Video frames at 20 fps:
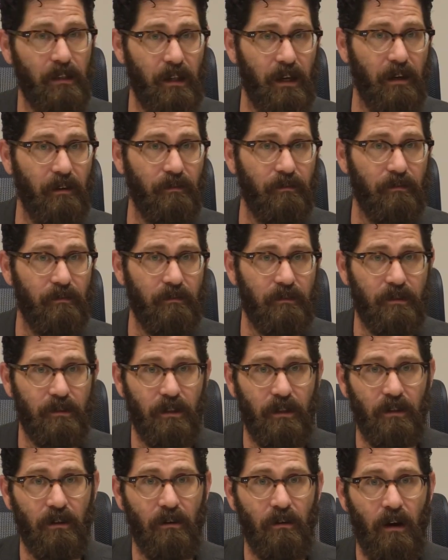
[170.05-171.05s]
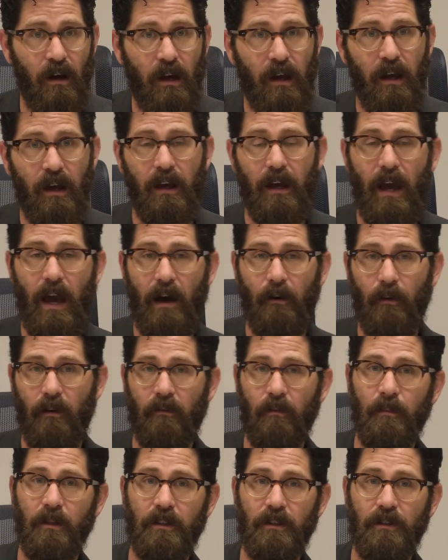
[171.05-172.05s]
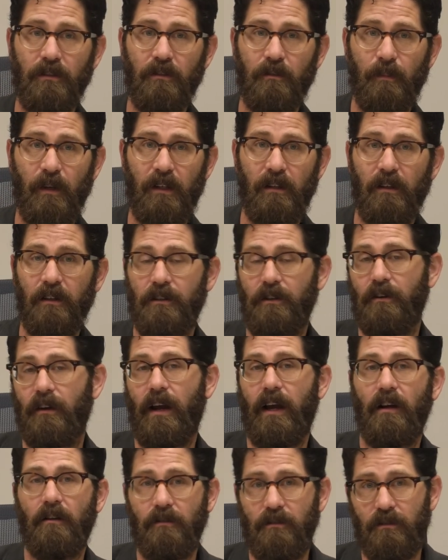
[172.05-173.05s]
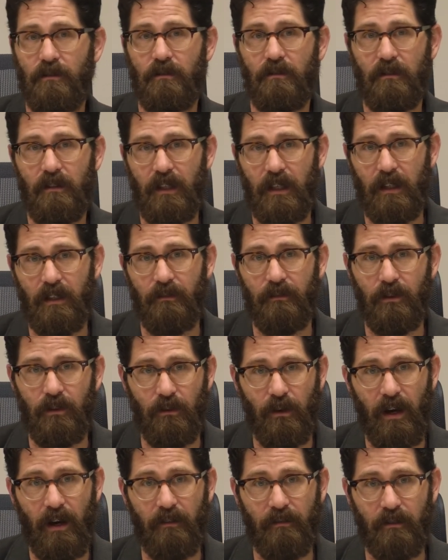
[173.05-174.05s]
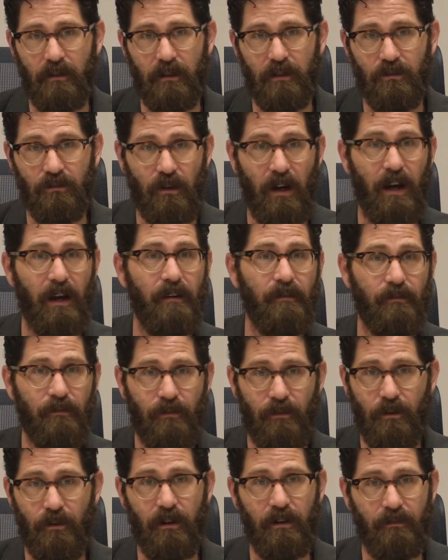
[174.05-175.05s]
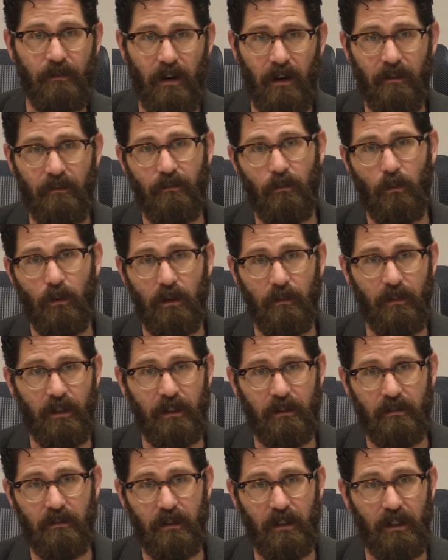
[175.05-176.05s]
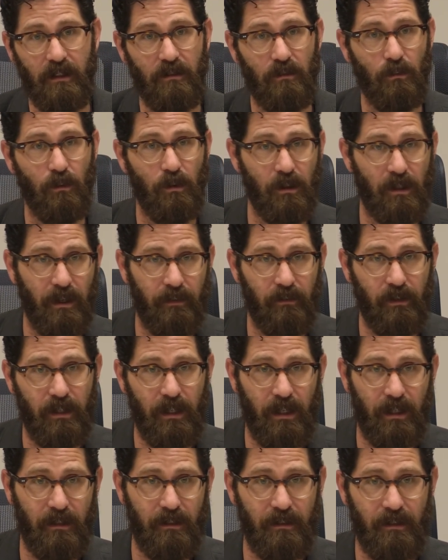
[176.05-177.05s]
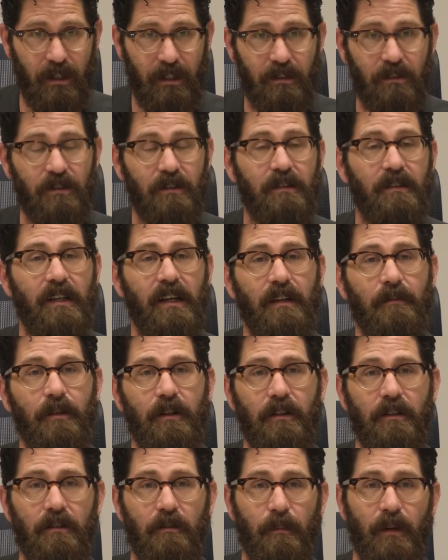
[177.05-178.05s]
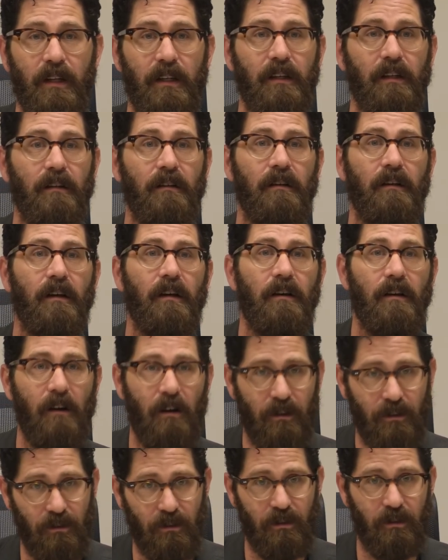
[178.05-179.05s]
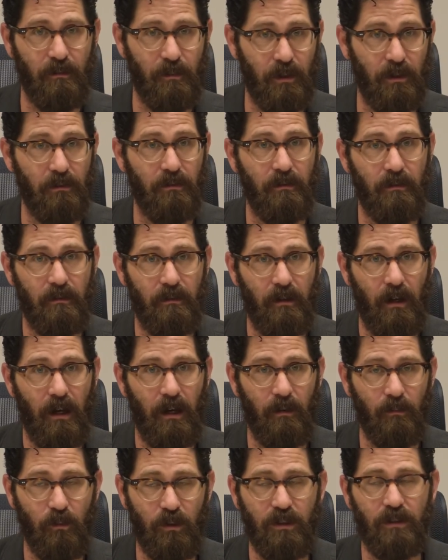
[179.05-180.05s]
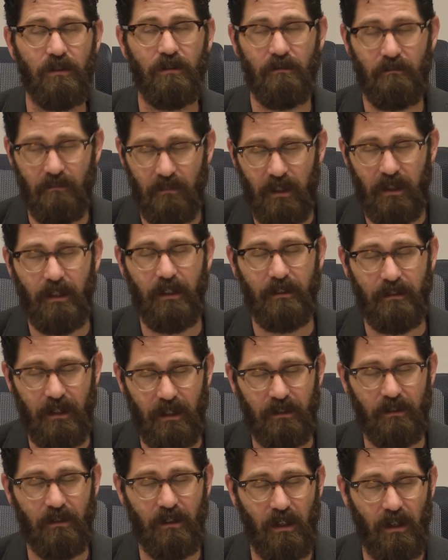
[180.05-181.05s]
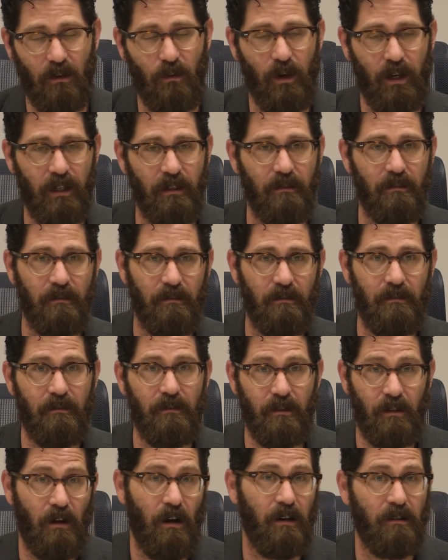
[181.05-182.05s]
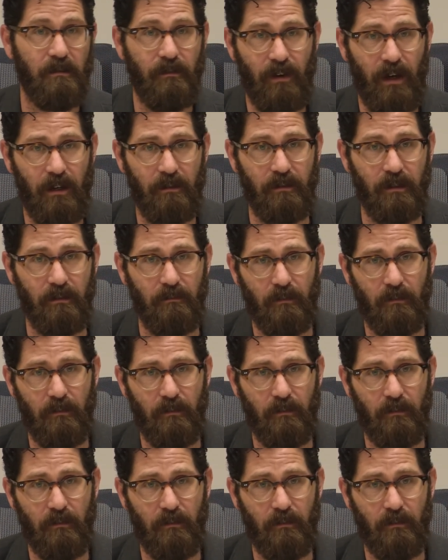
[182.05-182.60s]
life. So however much you spend on your house, if you have to drive 35, 40 minutes to get to work every day, then that's just time that you're spending on your commute um, which essentially equates to cost of housing.